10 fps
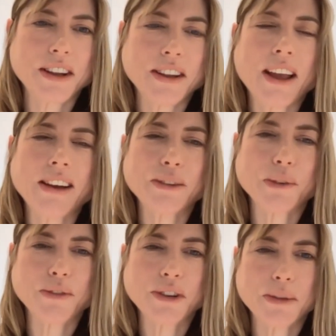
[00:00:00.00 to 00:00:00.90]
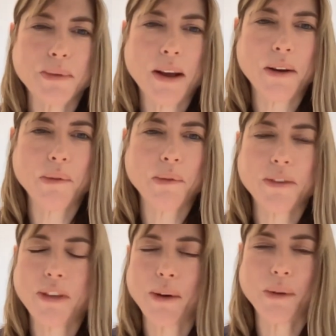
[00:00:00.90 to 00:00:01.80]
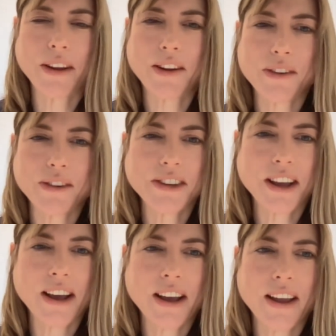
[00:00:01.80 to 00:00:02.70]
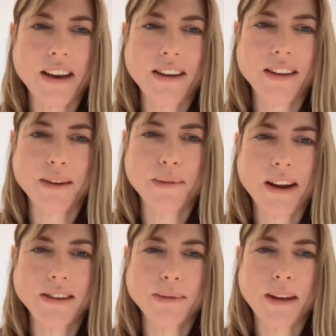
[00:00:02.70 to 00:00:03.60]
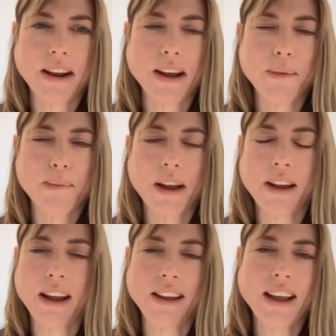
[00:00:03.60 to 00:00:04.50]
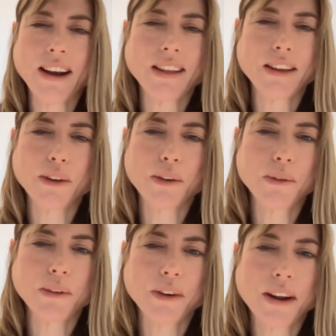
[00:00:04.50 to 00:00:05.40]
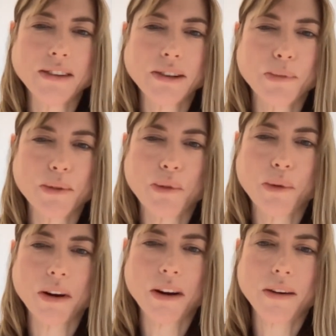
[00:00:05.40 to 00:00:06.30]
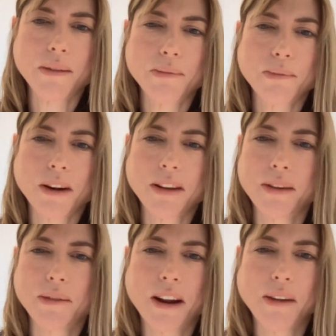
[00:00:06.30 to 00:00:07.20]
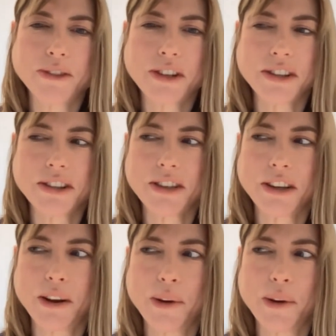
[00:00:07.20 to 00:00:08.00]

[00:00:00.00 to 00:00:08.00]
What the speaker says: again, sort of just about what if they don't want to hear your side, their mind's made up. Again, I think your answer before, Marla, around just,